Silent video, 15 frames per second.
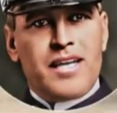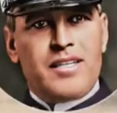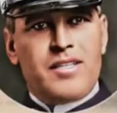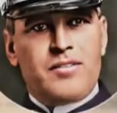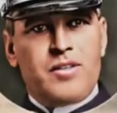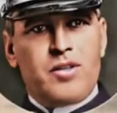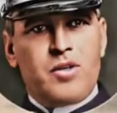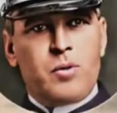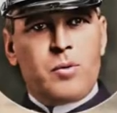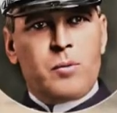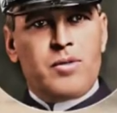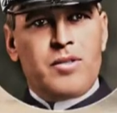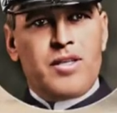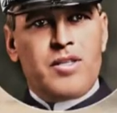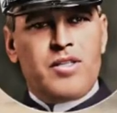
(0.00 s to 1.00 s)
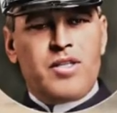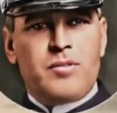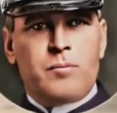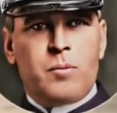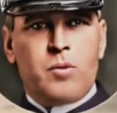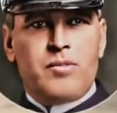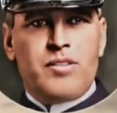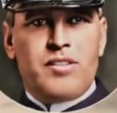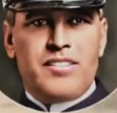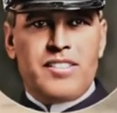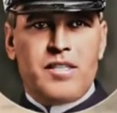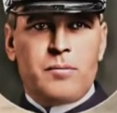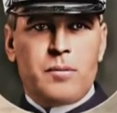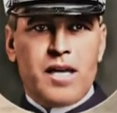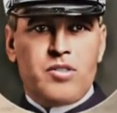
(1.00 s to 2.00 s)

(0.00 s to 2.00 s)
His funeral procession moved to St.